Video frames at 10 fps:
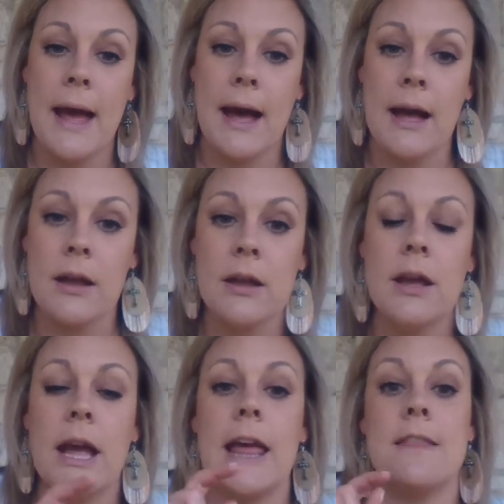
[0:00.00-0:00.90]
back,
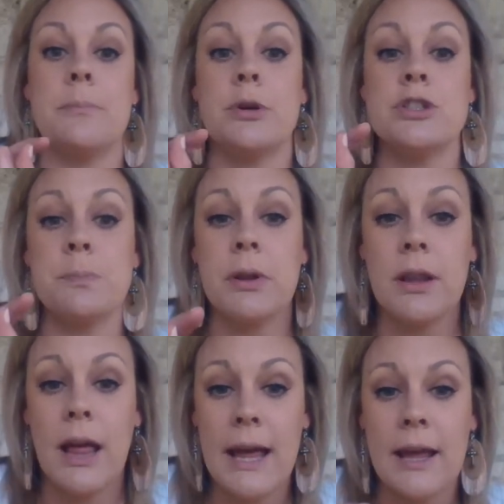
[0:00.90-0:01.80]
and then push
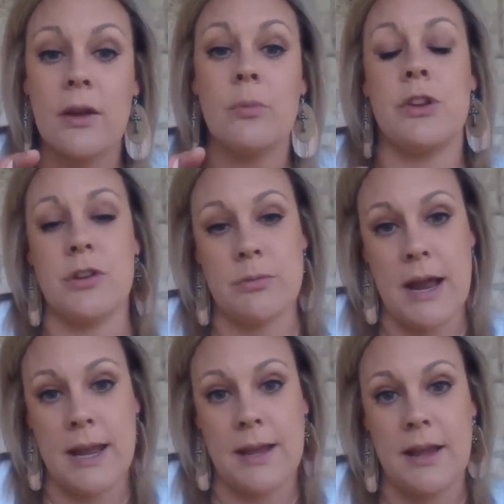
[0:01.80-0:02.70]
play when you're
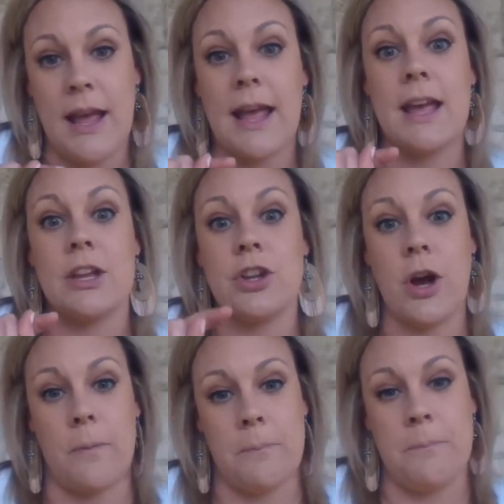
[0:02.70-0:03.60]
ready, and
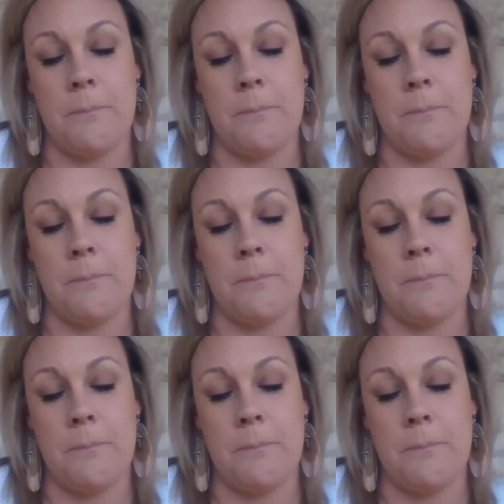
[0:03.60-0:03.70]
go.